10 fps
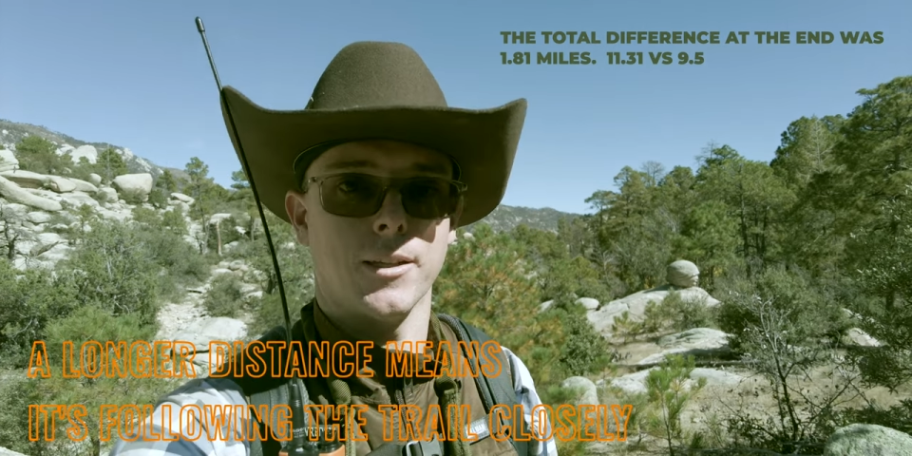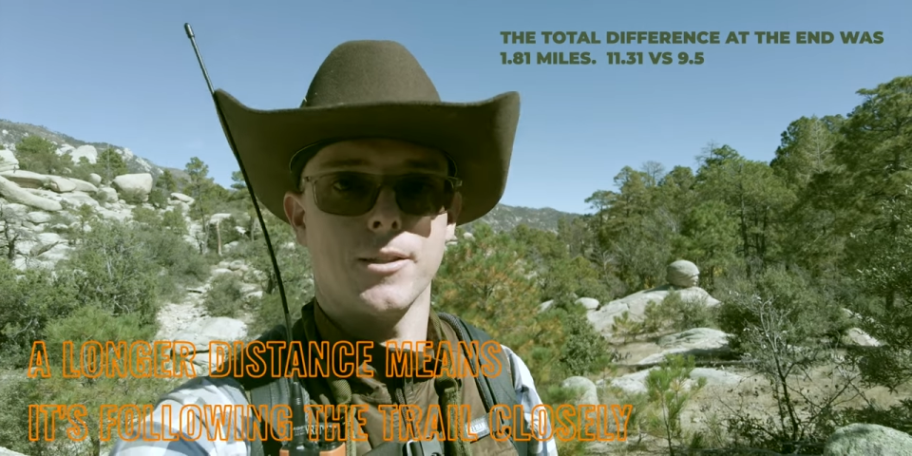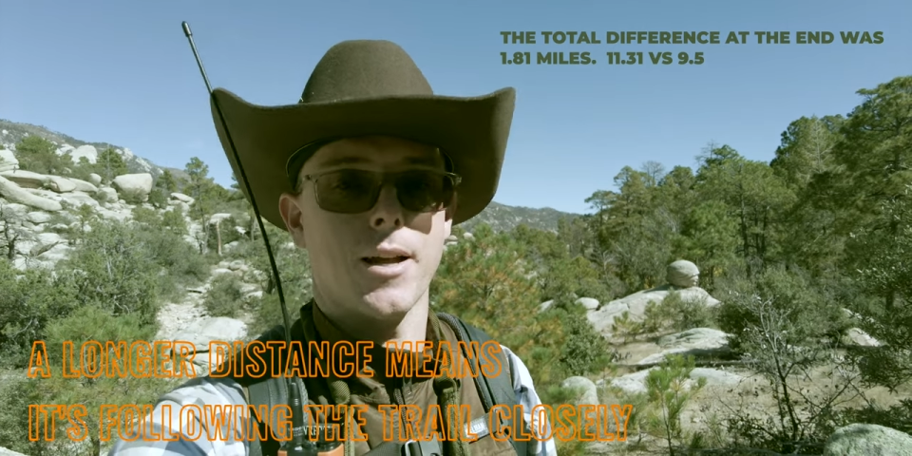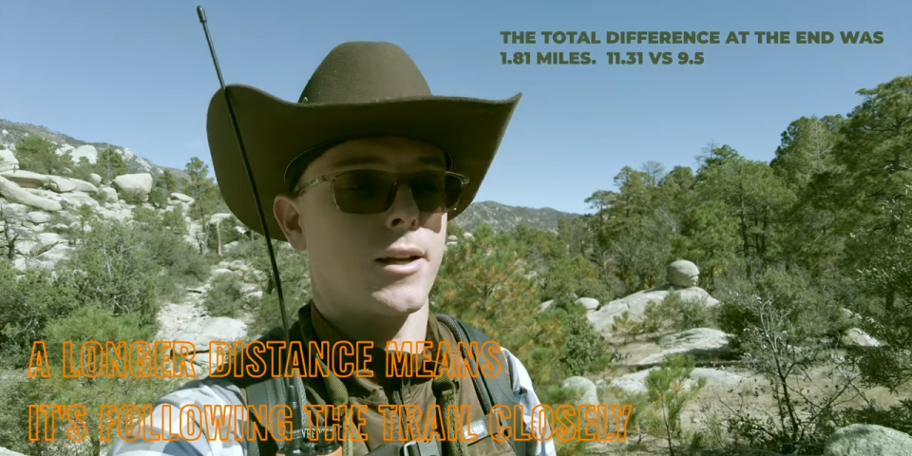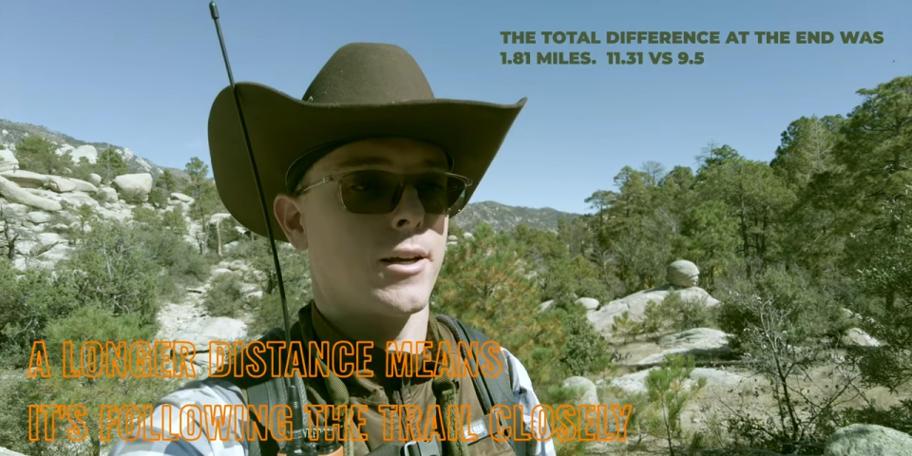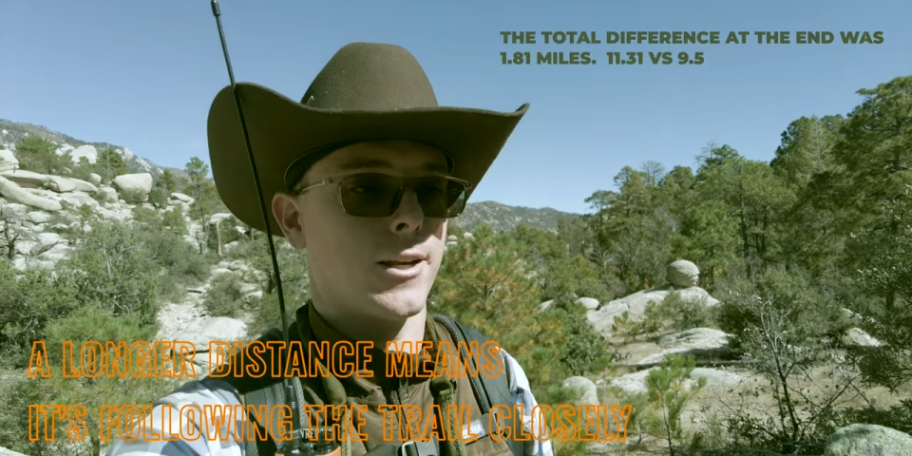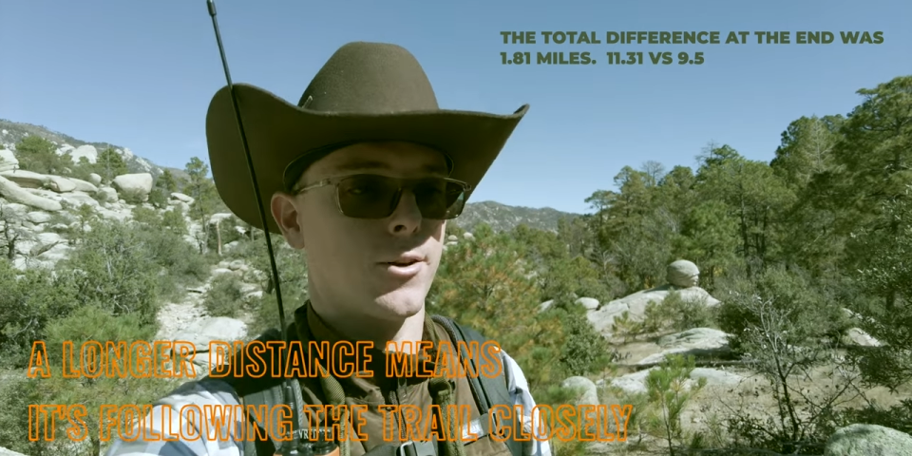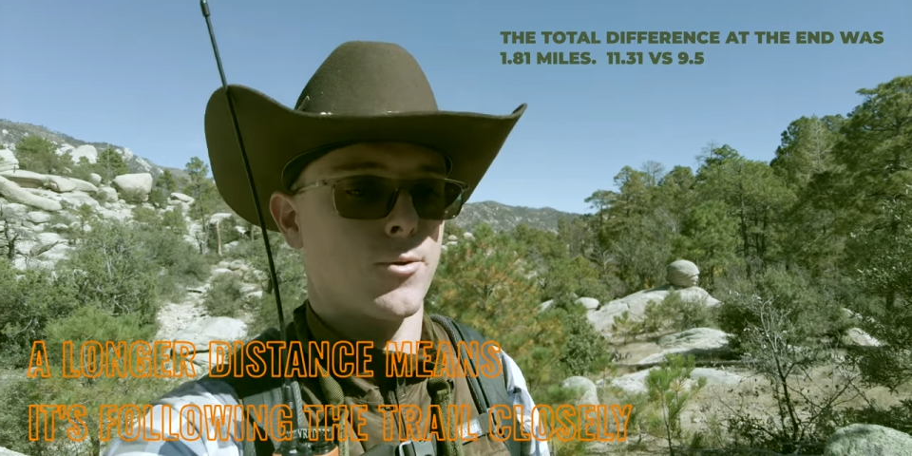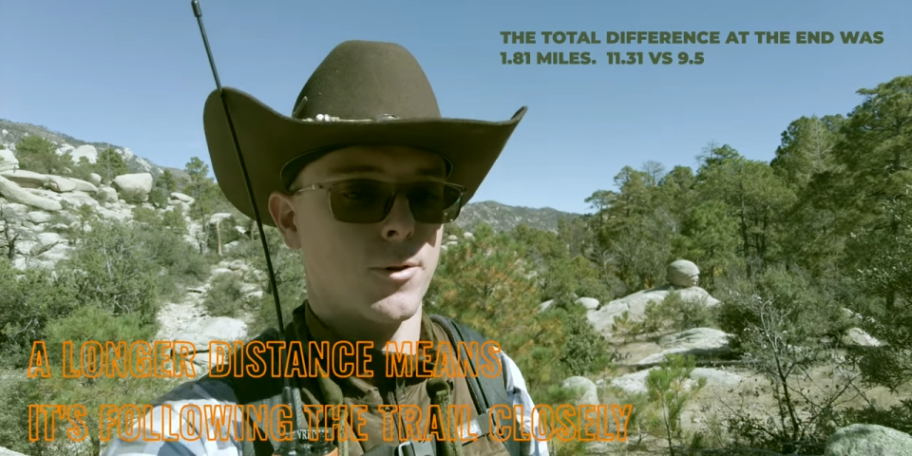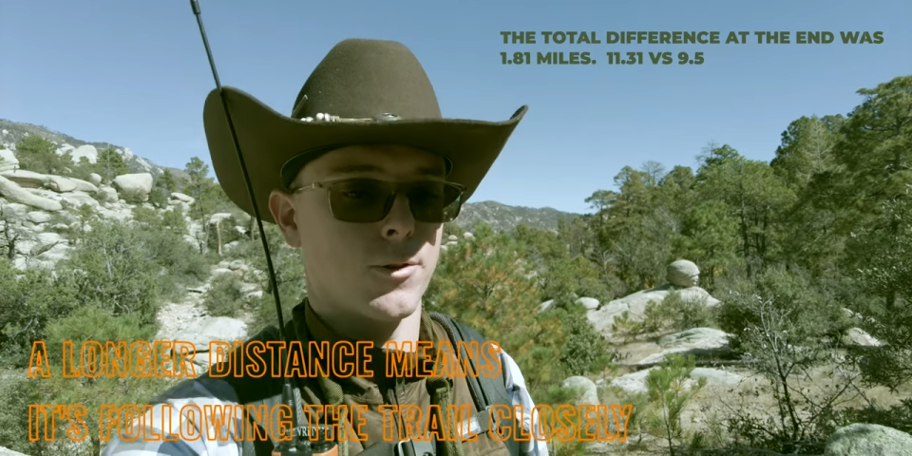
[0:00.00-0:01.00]
It's not cutting
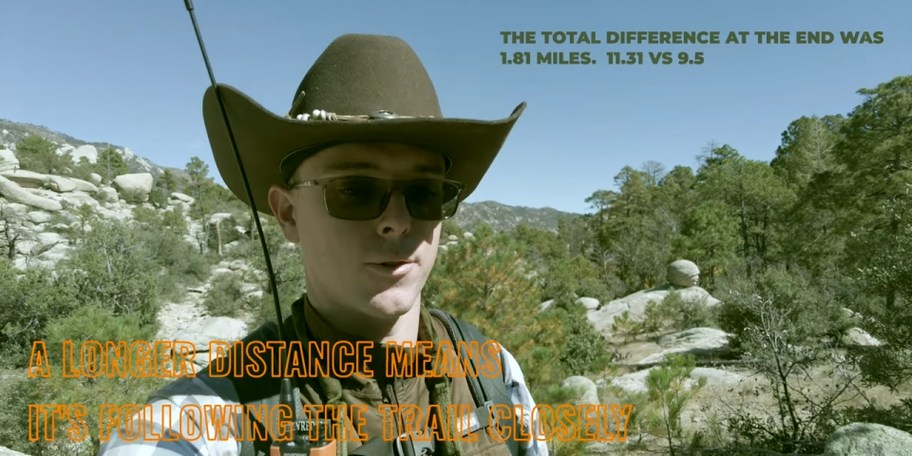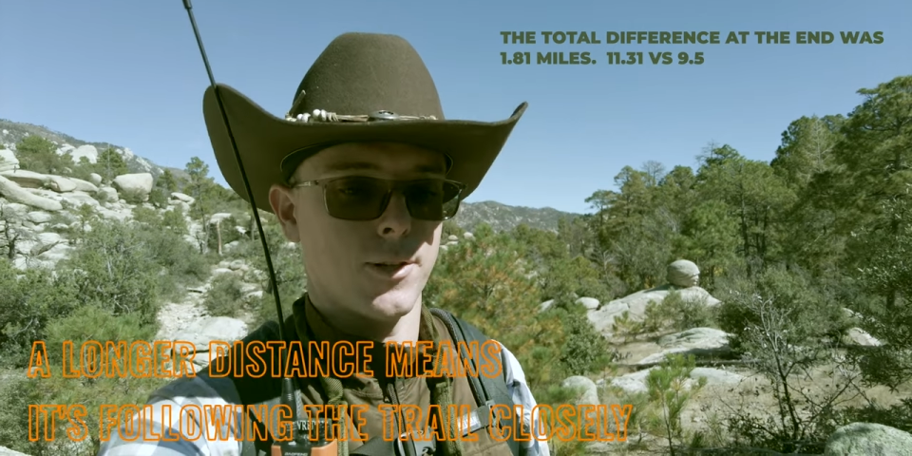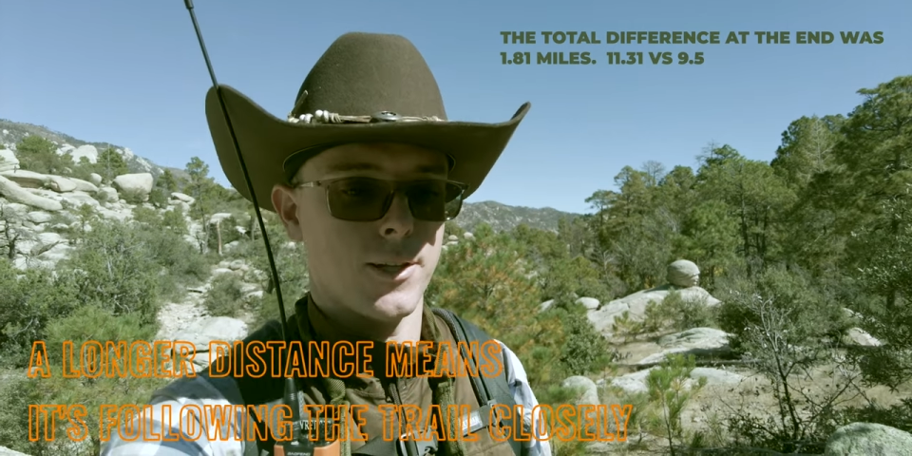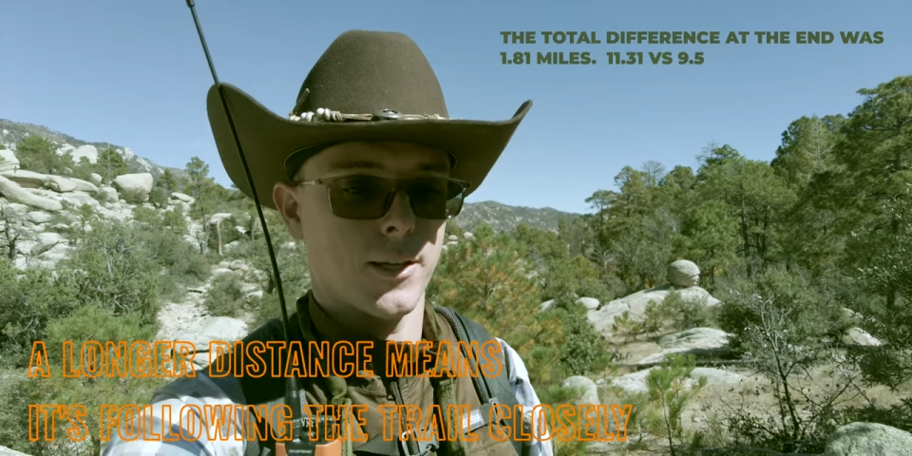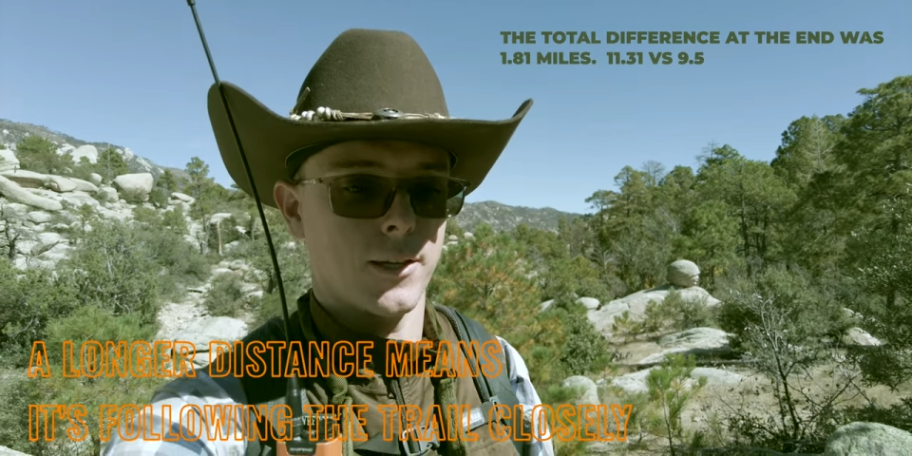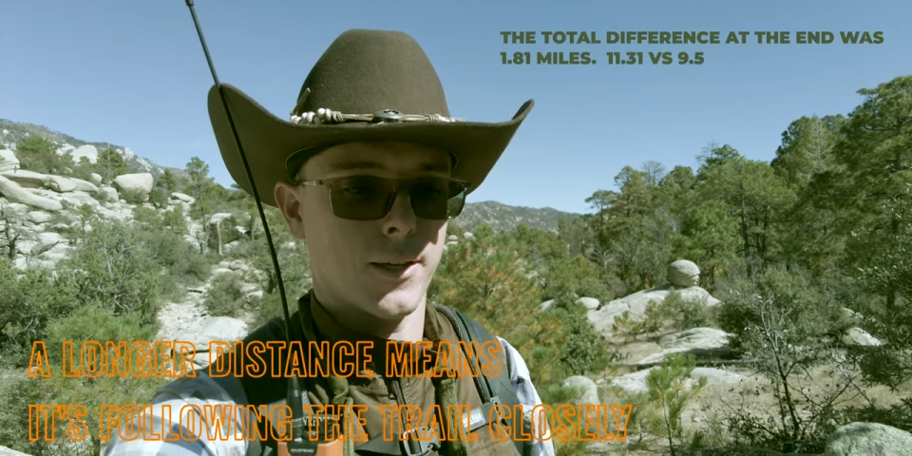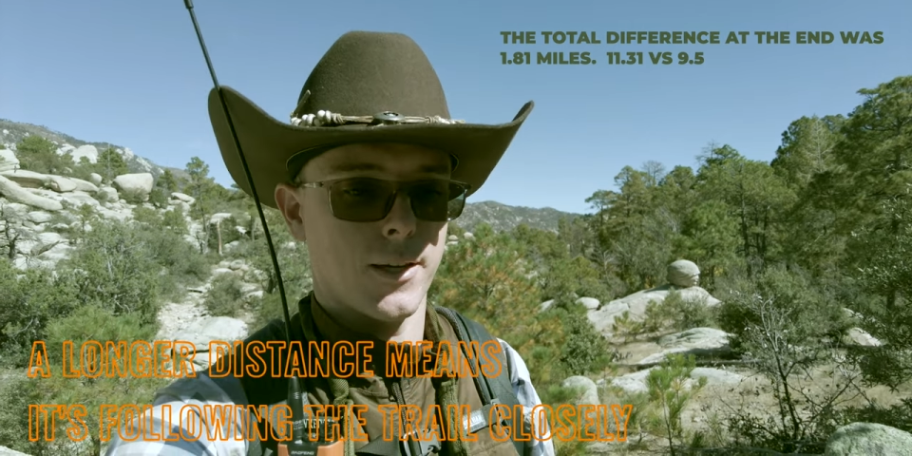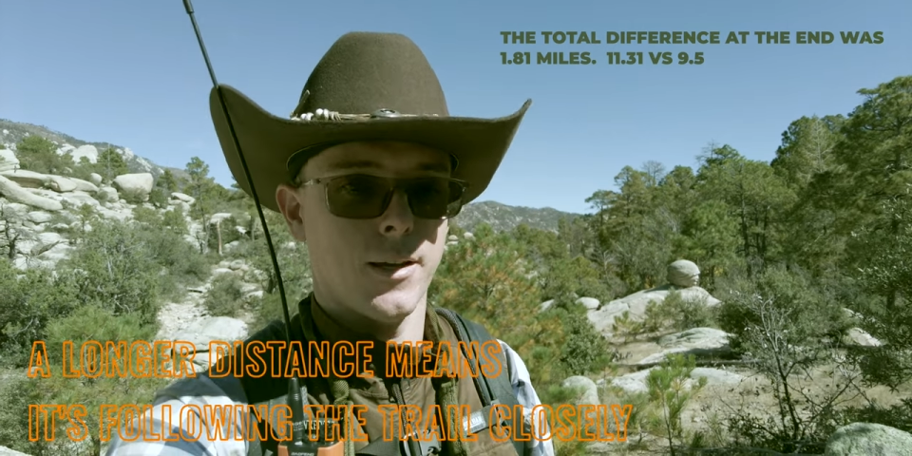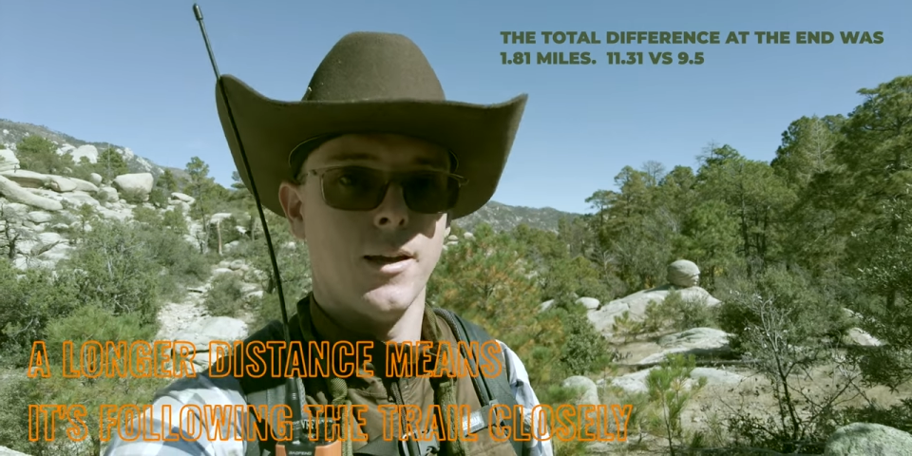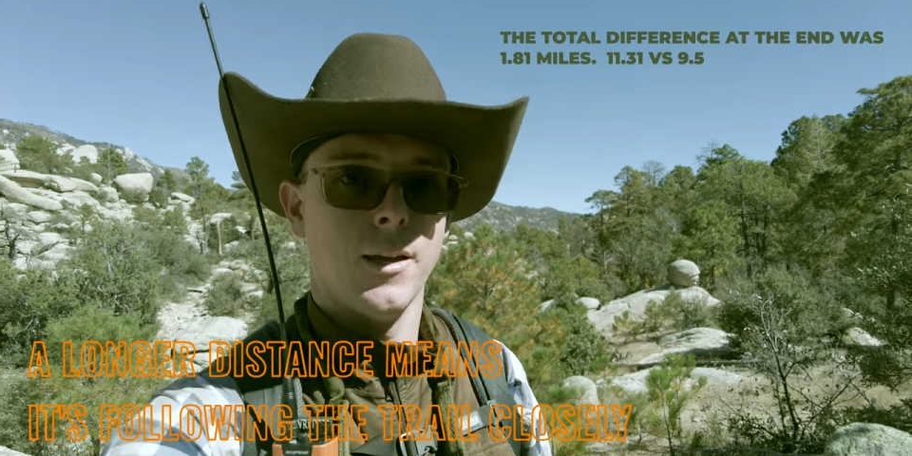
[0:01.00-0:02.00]
corners or anything like that.